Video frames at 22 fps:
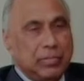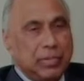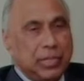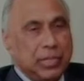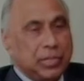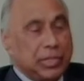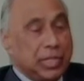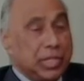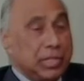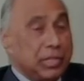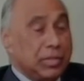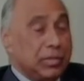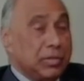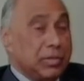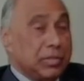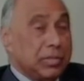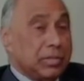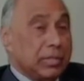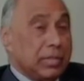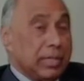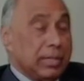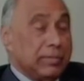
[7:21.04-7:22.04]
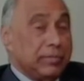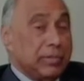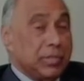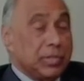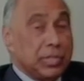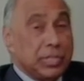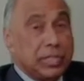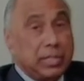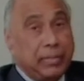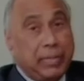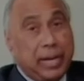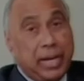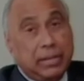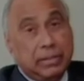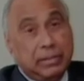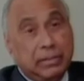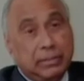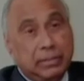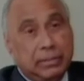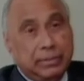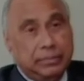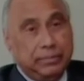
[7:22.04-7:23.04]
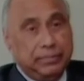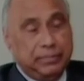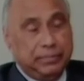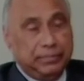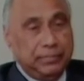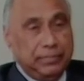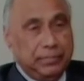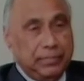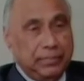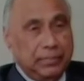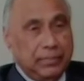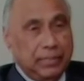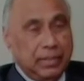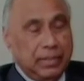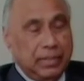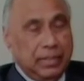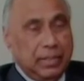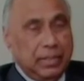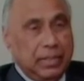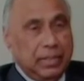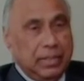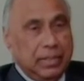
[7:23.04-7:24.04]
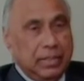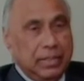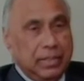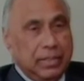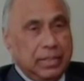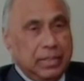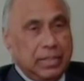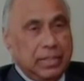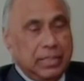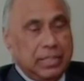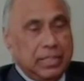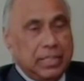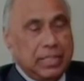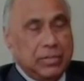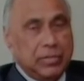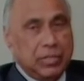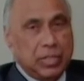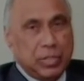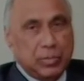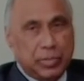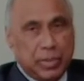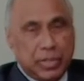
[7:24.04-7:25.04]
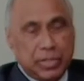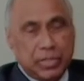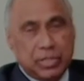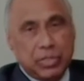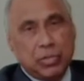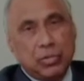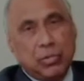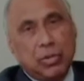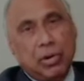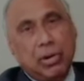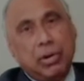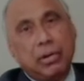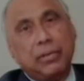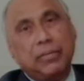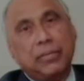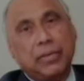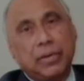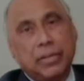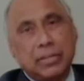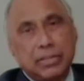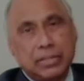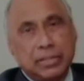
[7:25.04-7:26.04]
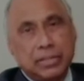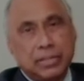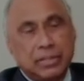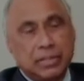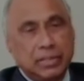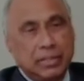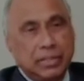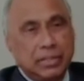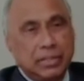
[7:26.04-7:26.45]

we shared the good time, we shared the bad time. She was a inspiration to all of us.